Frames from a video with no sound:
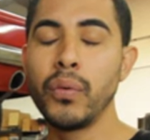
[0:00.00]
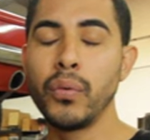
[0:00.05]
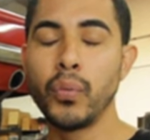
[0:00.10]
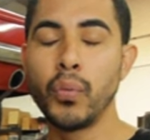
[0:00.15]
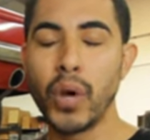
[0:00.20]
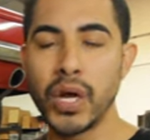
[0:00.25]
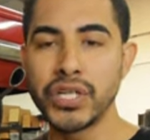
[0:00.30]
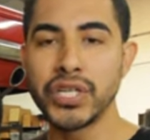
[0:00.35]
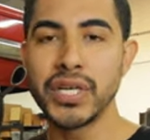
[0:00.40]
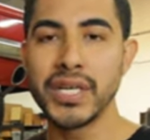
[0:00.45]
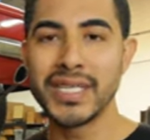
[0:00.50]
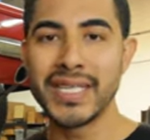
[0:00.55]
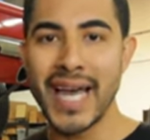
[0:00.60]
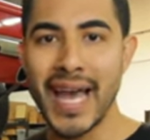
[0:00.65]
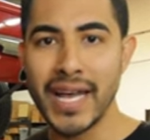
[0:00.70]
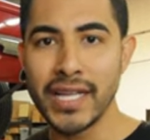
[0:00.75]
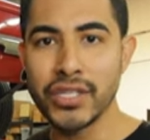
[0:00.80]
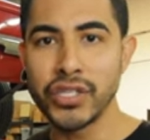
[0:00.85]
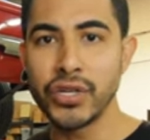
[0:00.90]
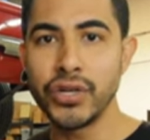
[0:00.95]
question is
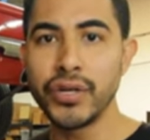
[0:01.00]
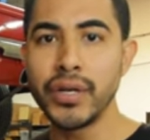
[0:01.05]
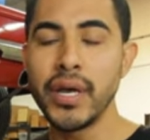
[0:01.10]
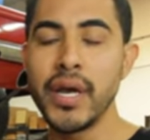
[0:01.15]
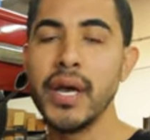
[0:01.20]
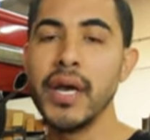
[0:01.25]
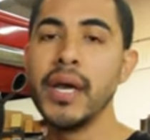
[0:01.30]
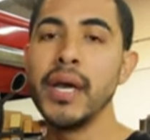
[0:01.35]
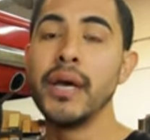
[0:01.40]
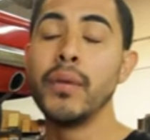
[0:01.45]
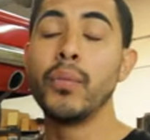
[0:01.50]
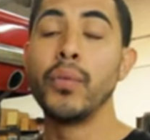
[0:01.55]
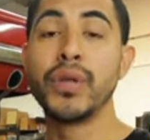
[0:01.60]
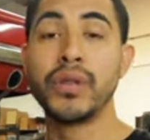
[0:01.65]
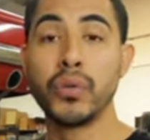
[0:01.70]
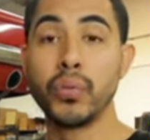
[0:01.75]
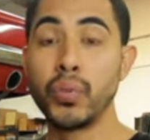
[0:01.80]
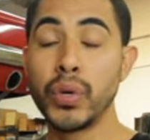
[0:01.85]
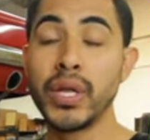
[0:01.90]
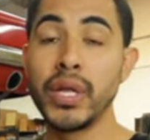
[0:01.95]
answered with
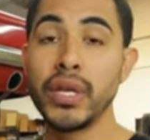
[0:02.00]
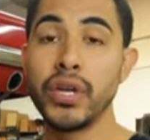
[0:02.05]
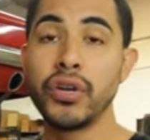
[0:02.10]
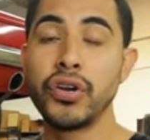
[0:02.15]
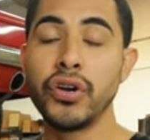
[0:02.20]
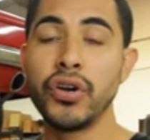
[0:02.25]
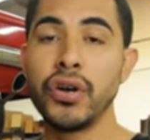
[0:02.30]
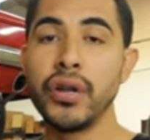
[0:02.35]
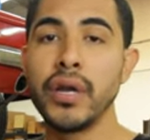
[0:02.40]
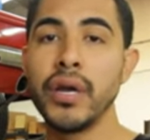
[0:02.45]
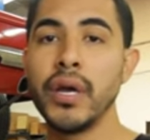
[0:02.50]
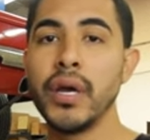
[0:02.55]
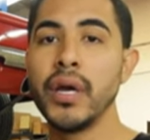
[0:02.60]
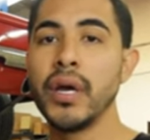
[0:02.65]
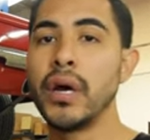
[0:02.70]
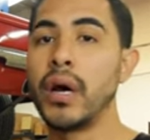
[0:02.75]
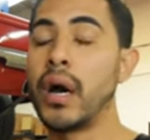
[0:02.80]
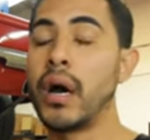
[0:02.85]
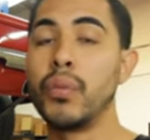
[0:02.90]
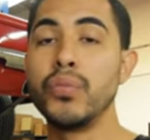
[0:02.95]
a really good
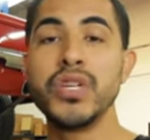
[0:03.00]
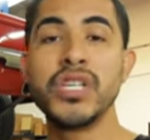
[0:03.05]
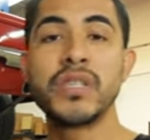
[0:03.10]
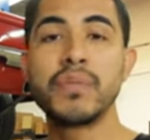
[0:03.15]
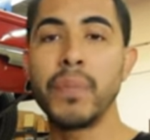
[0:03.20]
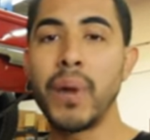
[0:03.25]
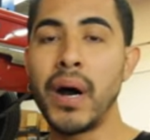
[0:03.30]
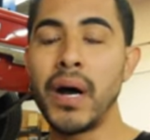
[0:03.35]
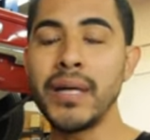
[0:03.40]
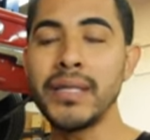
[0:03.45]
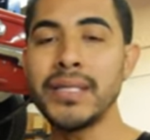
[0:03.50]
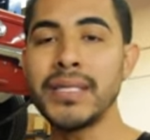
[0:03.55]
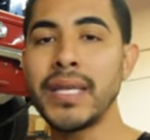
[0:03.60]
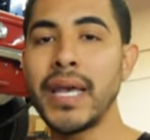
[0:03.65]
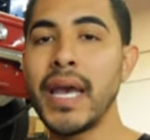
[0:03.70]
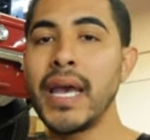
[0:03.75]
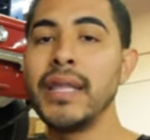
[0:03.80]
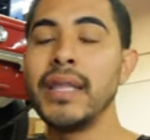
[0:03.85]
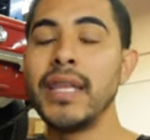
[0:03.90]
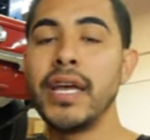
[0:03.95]
response,
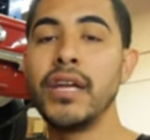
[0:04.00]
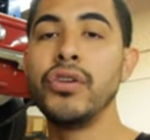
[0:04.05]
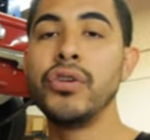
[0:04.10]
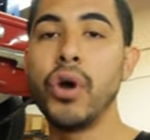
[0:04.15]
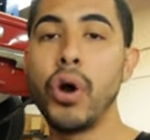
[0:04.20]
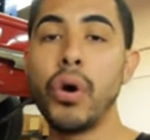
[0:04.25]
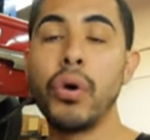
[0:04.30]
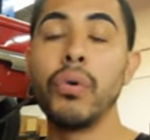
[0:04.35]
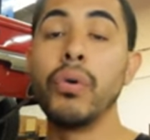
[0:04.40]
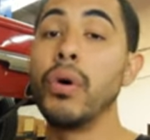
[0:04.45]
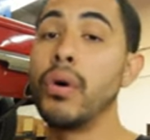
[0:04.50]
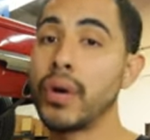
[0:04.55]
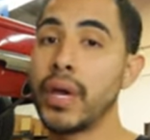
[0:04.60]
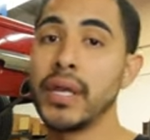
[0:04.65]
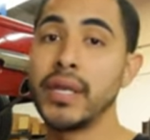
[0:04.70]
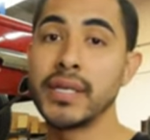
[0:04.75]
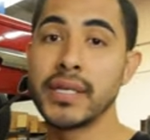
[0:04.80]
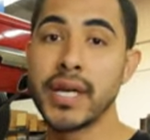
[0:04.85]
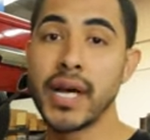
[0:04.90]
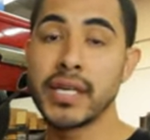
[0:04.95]
and they know, okay,
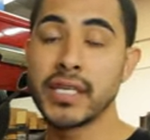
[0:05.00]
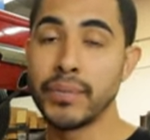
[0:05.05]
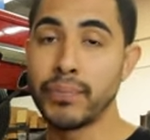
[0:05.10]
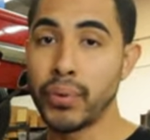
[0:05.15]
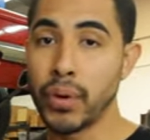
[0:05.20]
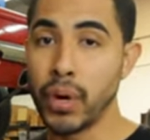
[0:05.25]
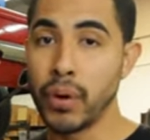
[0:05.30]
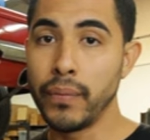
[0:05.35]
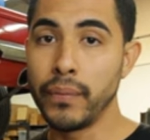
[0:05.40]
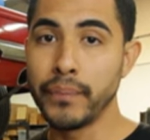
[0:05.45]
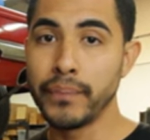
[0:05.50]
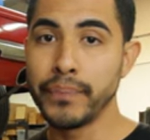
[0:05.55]
this guy's a pro.